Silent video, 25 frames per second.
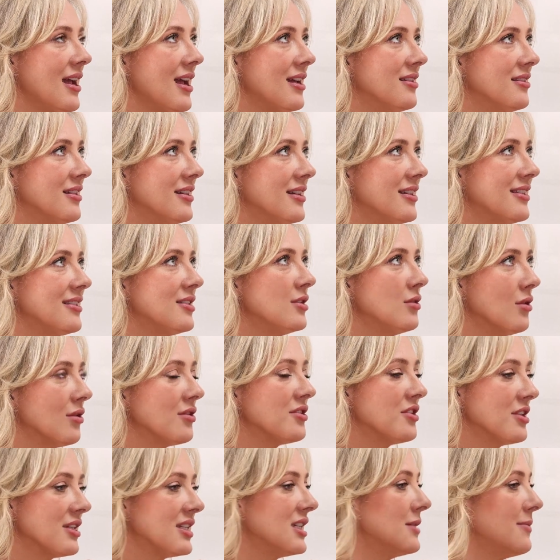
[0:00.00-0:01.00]
and that it's
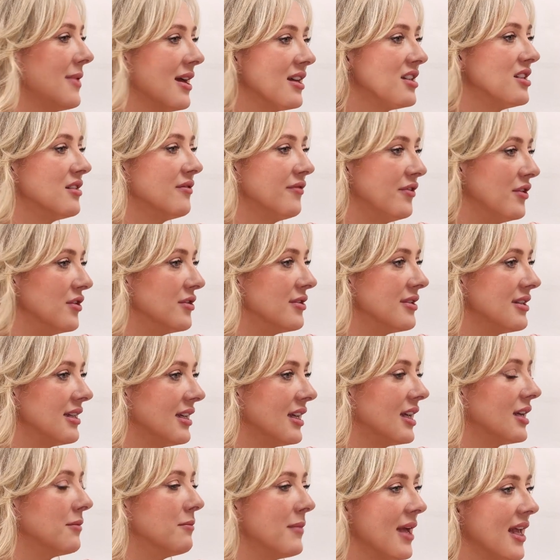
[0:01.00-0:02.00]
not just about
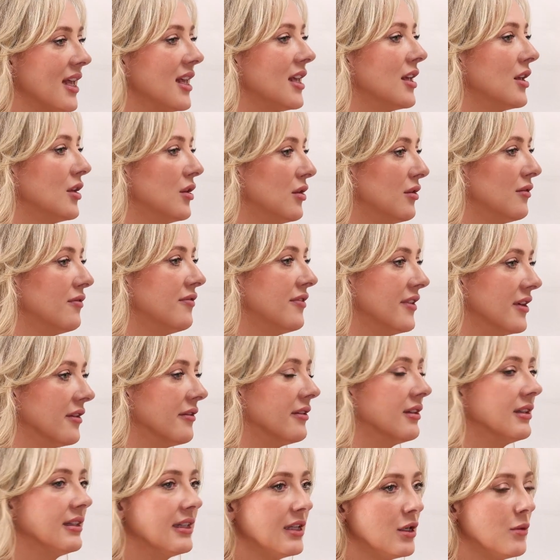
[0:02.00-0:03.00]
diffusing and making mm. you
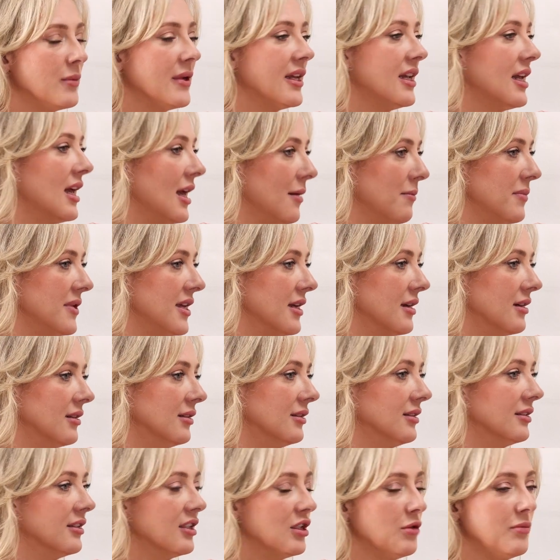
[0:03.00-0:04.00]
feel a little bit happier,
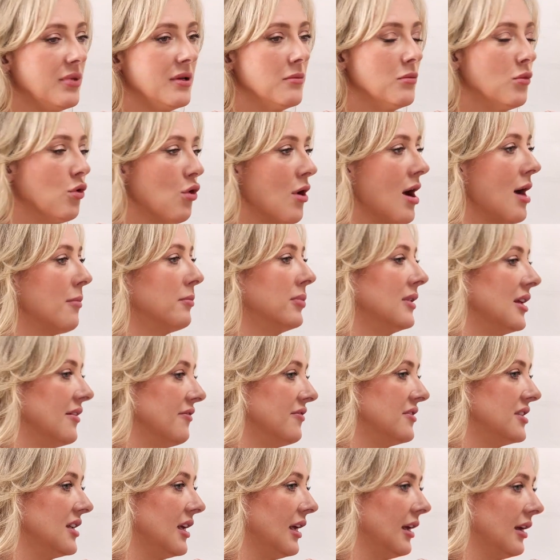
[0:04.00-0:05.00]
a little bit more
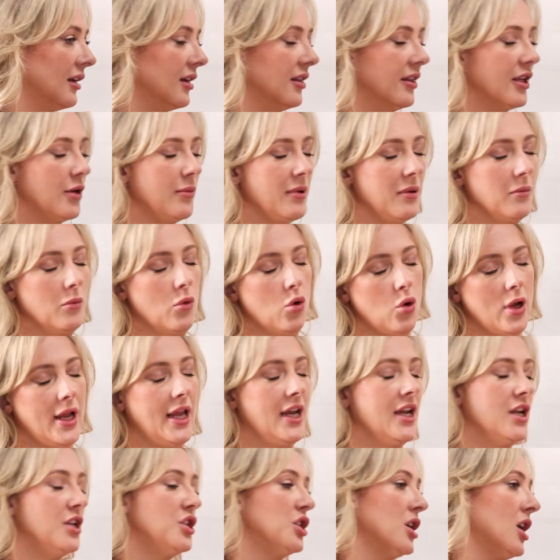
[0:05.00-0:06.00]
uplifting, a little bit more
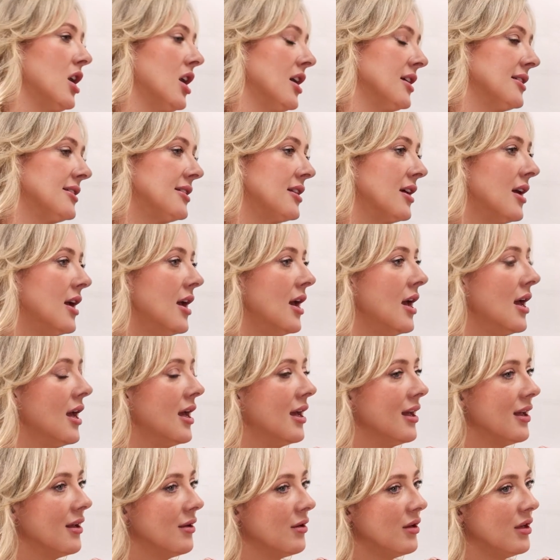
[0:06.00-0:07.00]
energized.
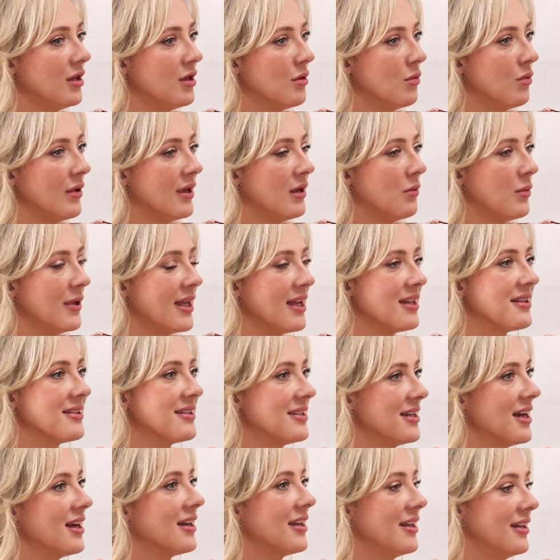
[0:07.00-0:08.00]
You know, we, we get
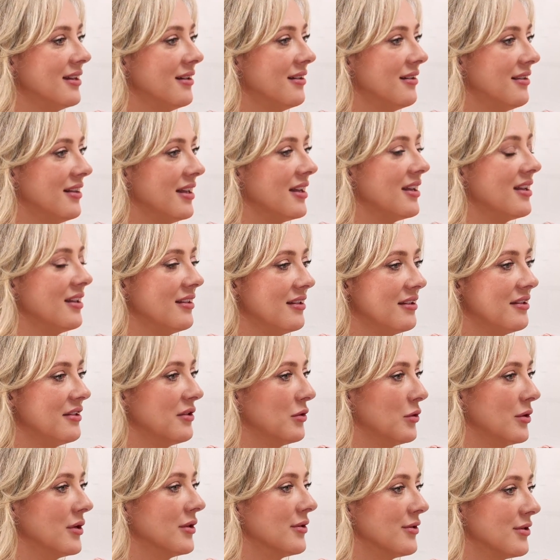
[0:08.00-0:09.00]
stuck in thinking that the
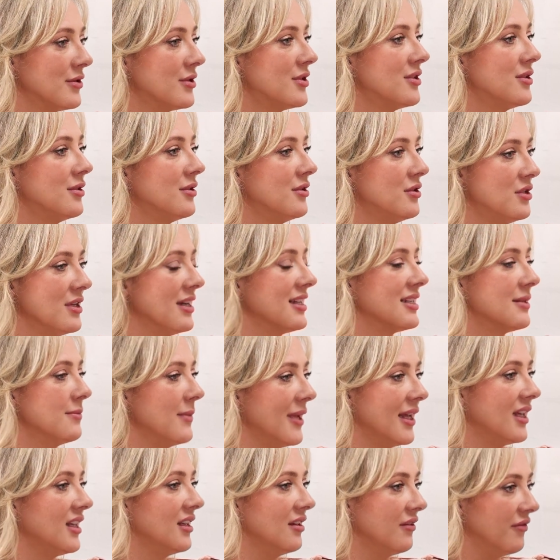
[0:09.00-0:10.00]
oils just
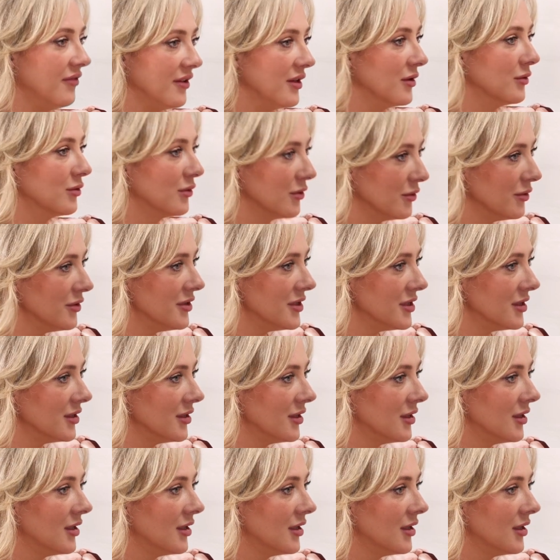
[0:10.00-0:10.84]
make you feel good